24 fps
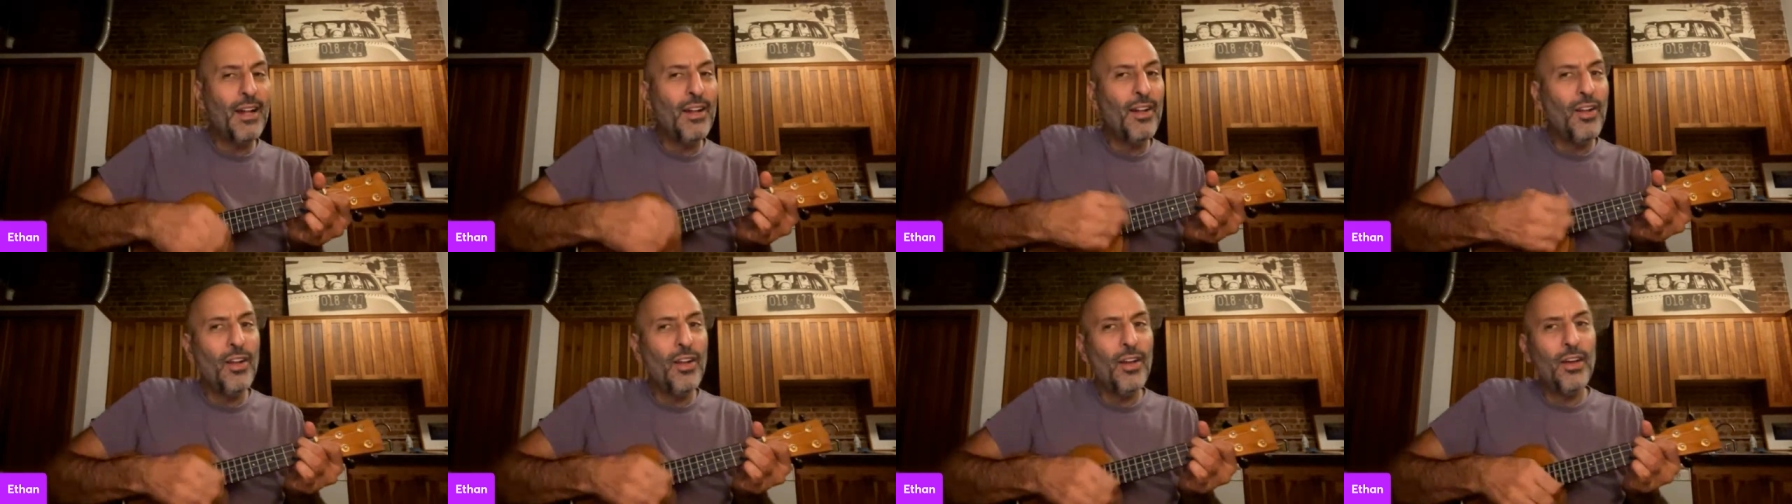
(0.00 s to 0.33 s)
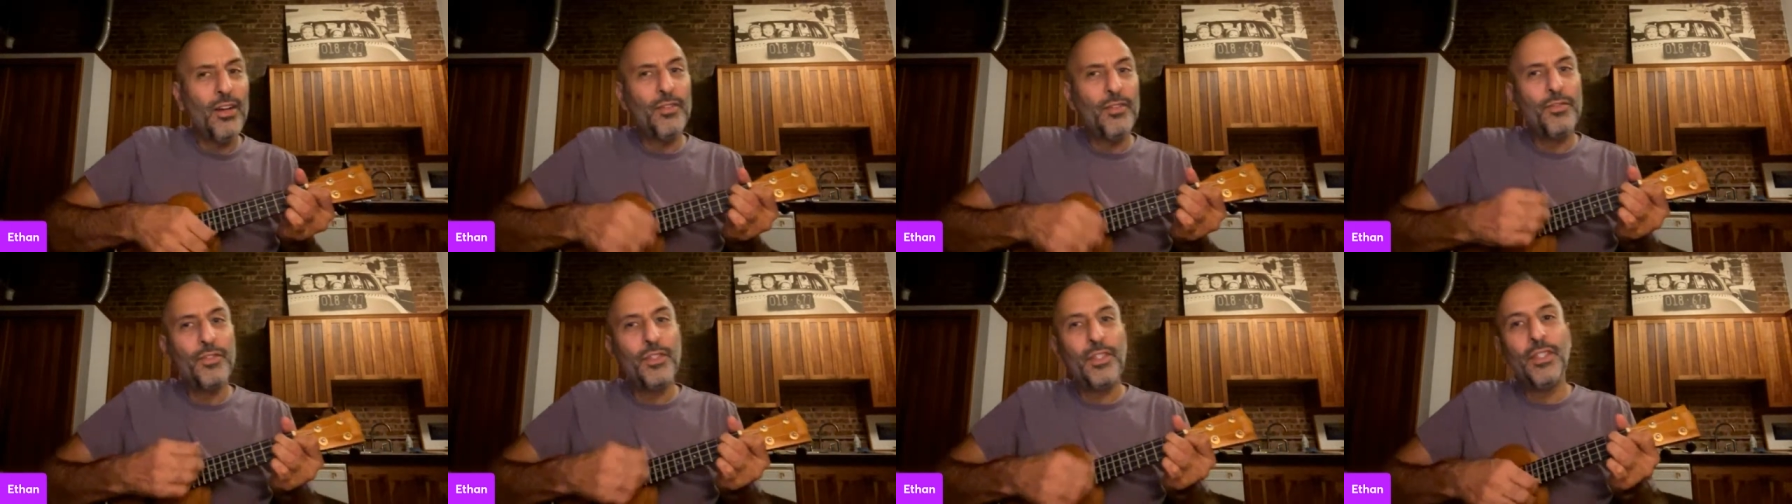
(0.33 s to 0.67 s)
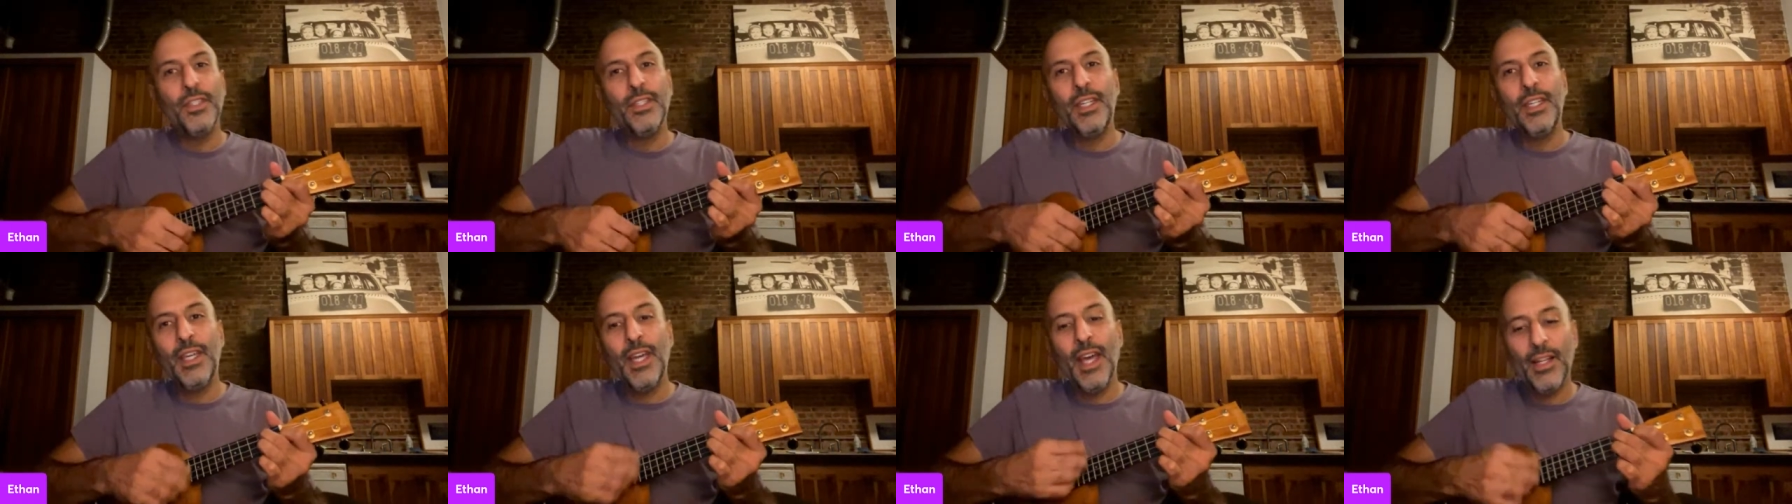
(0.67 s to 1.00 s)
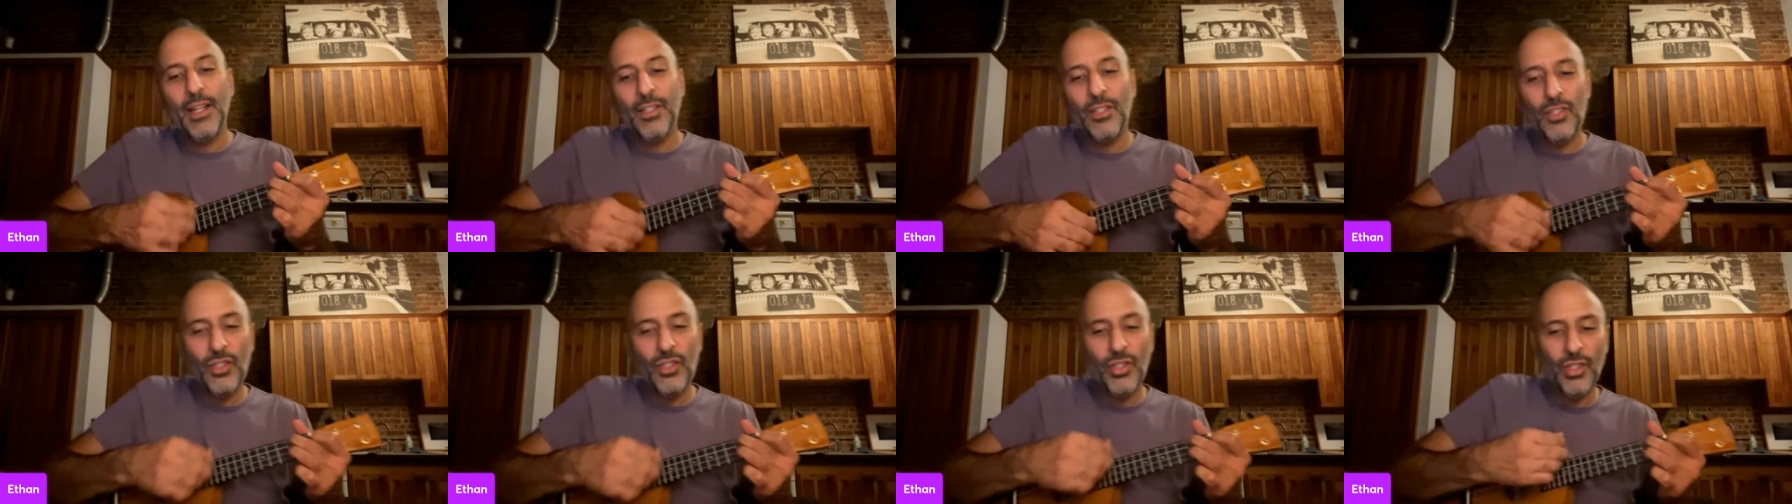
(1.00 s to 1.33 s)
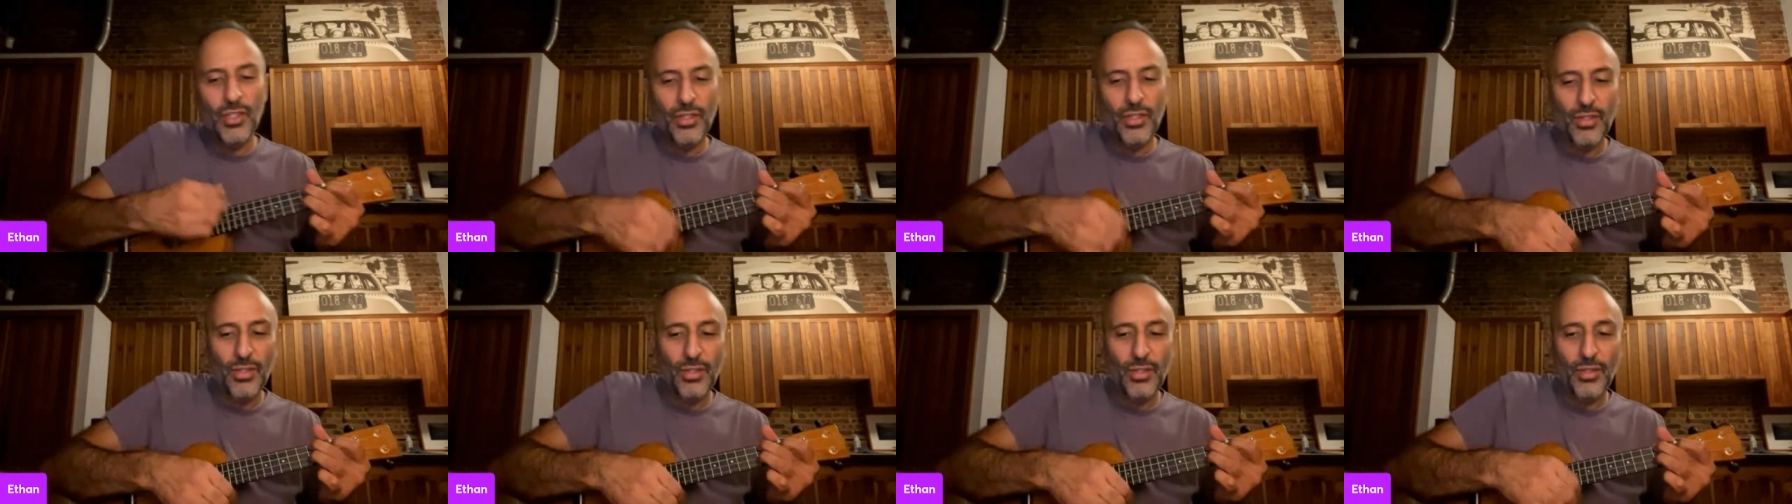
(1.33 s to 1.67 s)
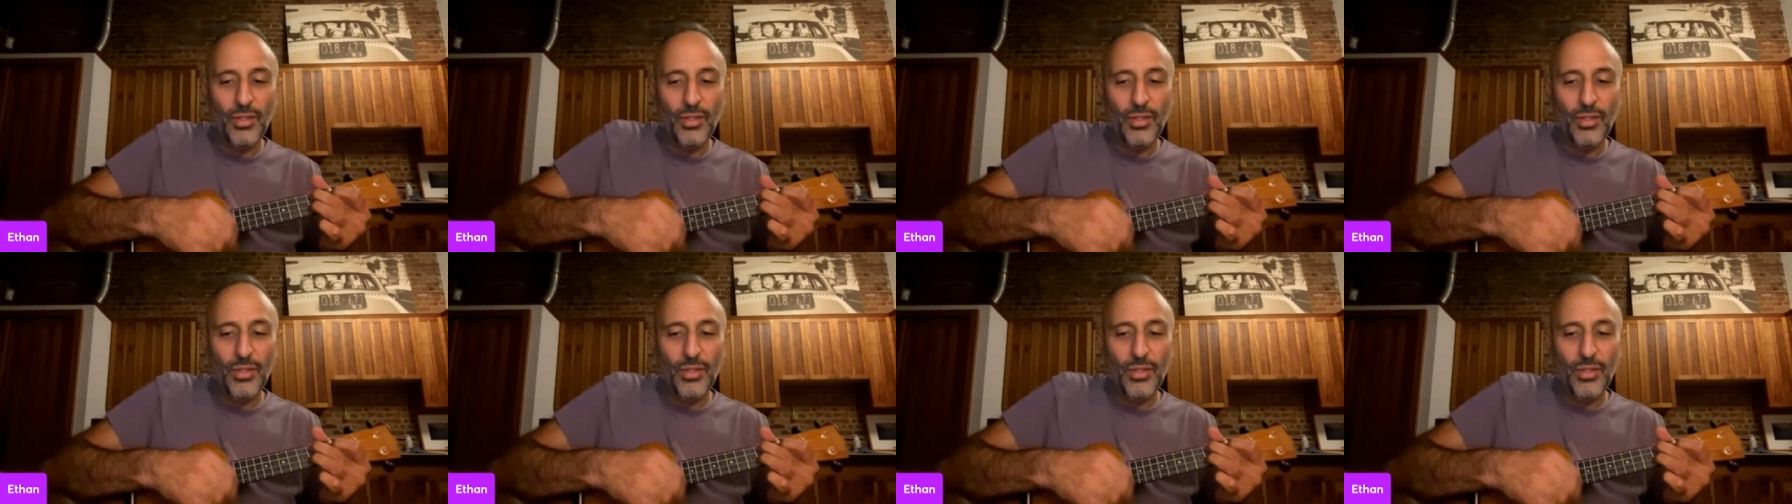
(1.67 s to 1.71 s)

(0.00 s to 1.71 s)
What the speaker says: love to get you